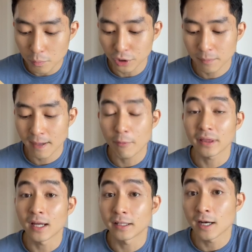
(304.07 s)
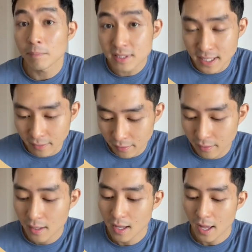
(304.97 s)
multiply with 99%.
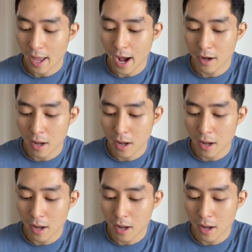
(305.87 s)
And